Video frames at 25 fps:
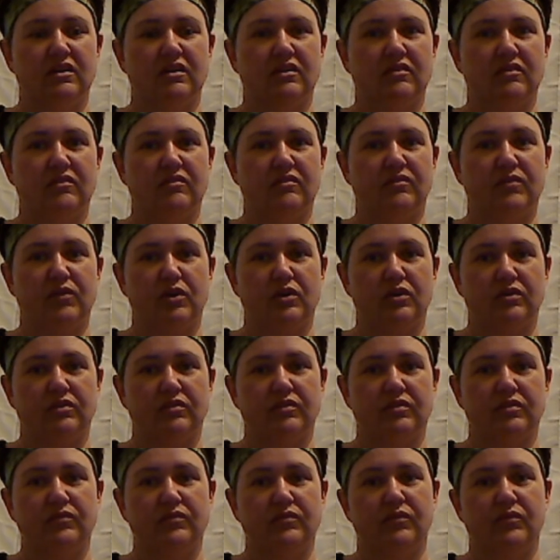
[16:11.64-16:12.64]
for
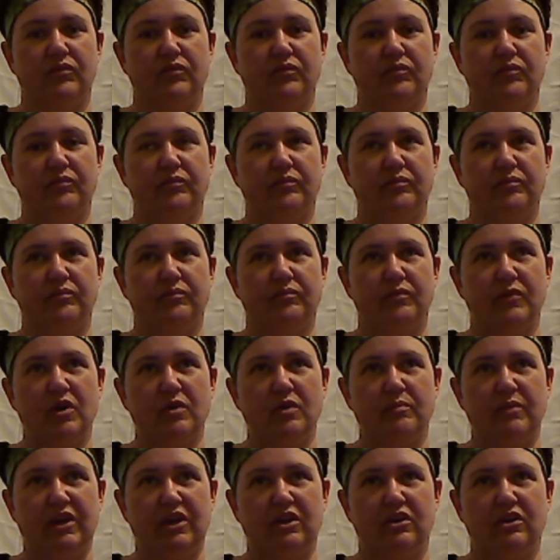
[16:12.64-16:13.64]
a
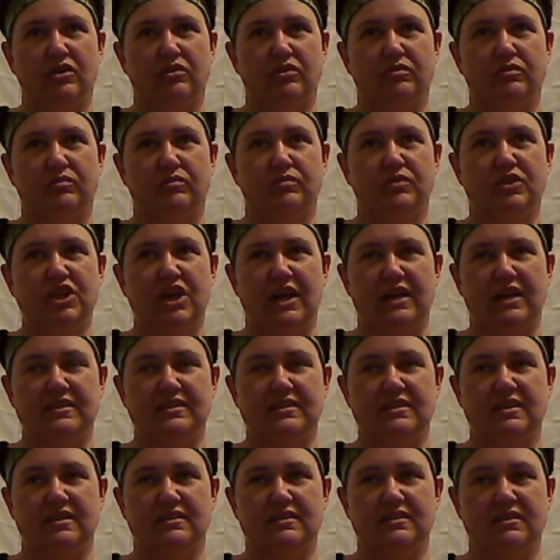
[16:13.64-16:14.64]
better chance
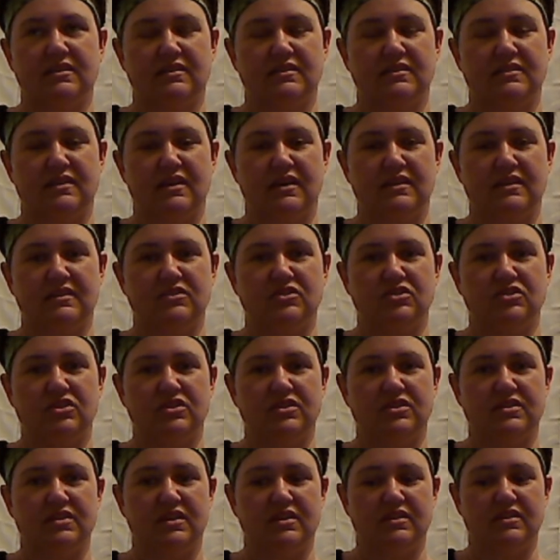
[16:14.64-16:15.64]
at success, she
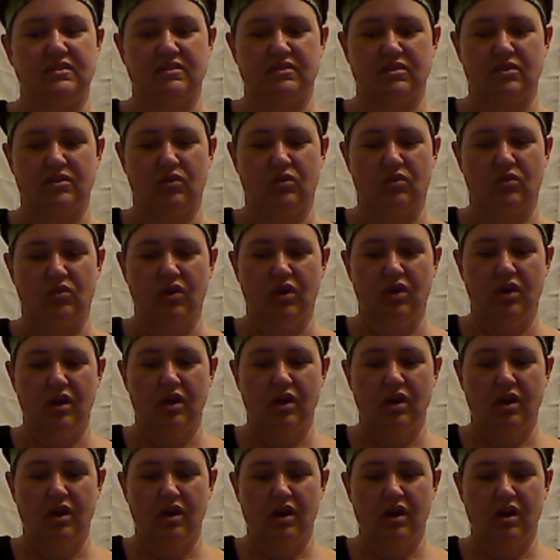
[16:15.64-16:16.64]
says. So
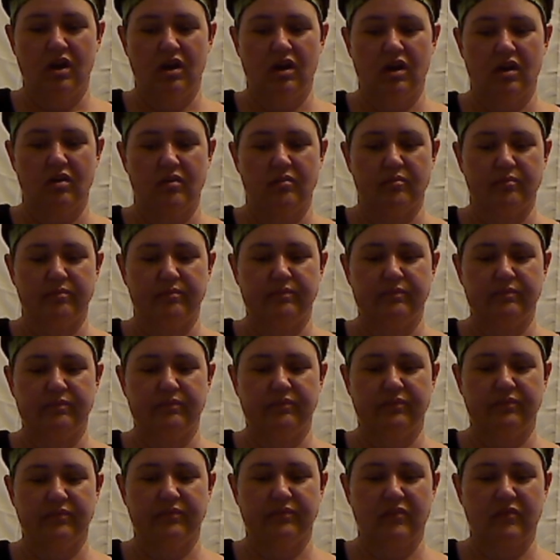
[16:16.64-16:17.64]

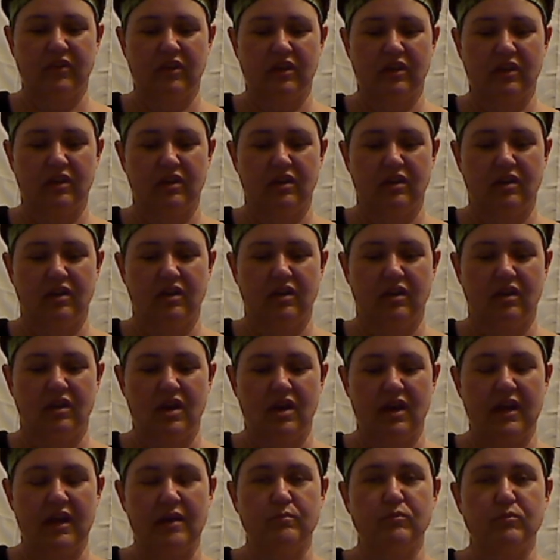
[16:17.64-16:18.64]
I
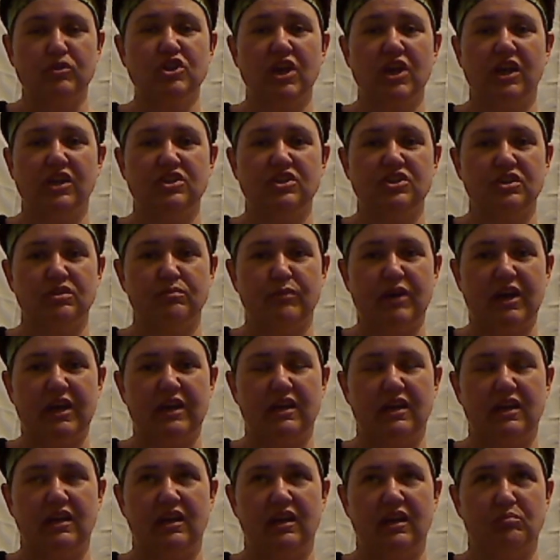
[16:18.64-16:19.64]
am changing my
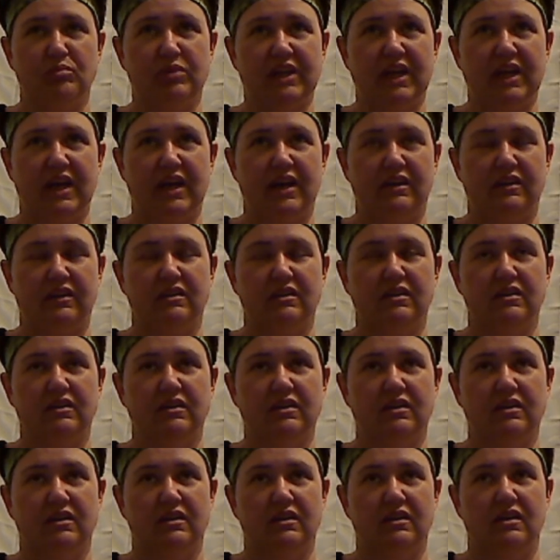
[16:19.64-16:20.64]
eating plan
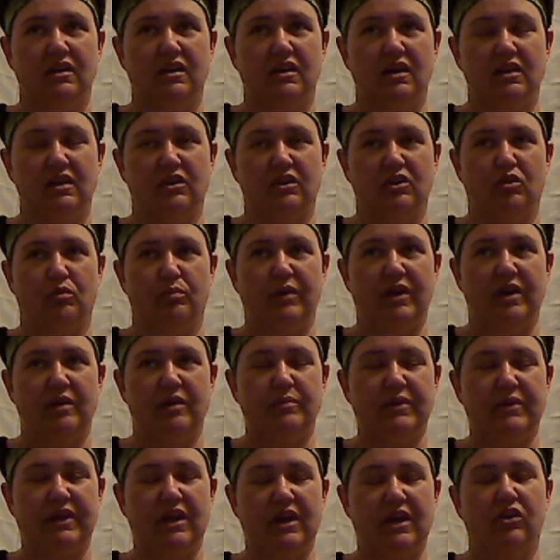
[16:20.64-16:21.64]
a little bit,
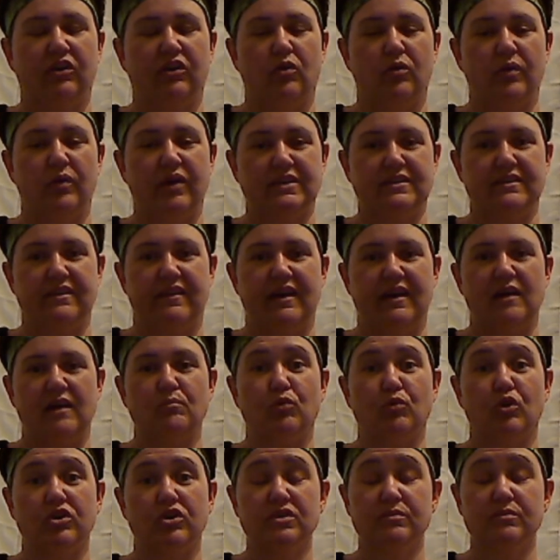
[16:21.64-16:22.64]
but I'll go into that
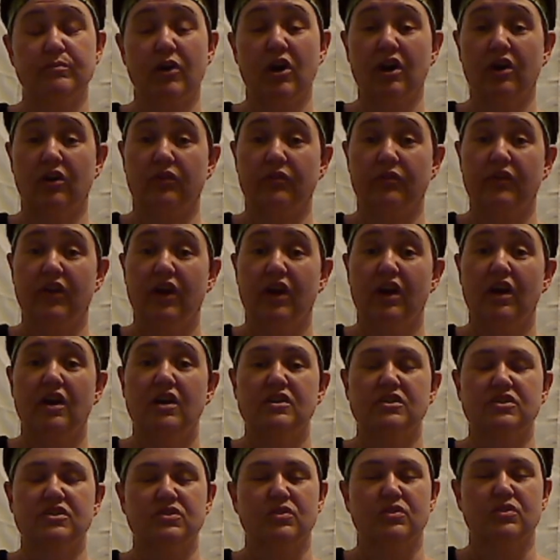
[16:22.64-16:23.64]
more tomorrow.
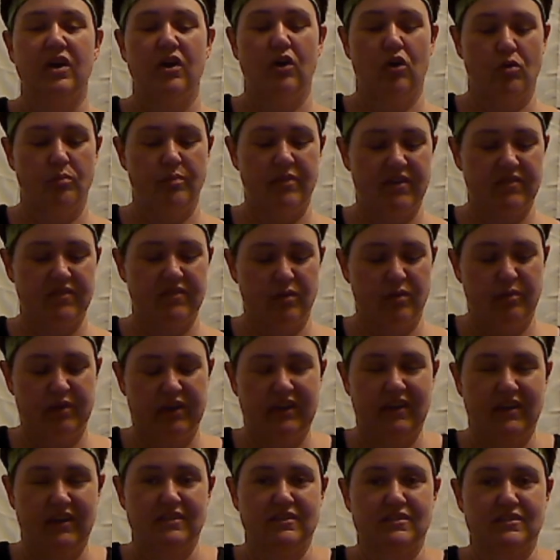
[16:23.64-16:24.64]
So I hope
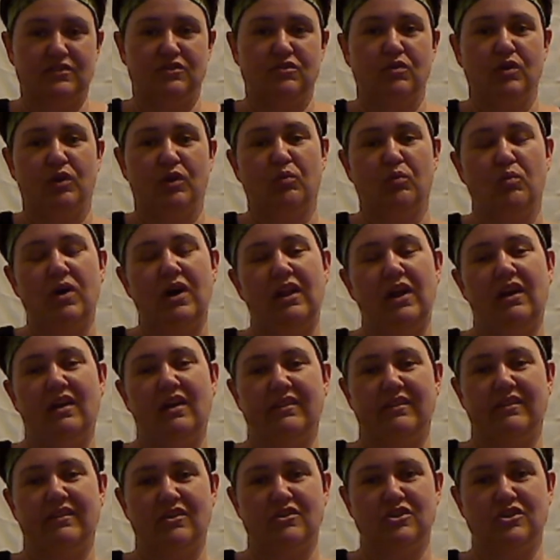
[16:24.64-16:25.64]
everybody is doing well on
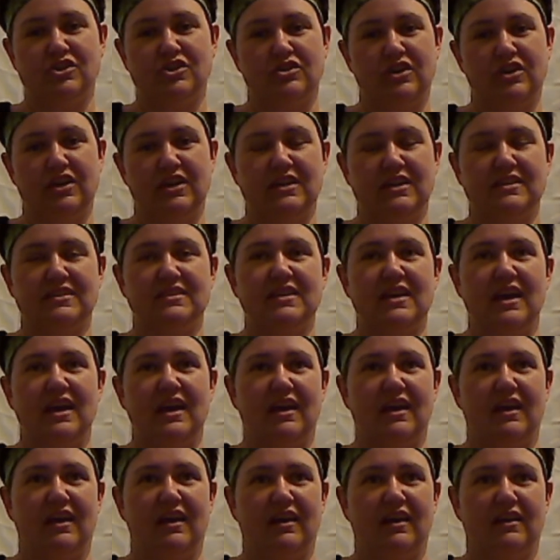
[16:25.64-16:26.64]
their journeys
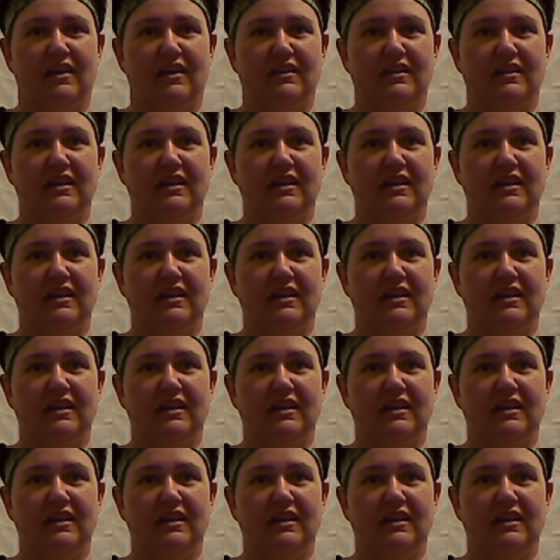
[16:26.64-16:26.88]
and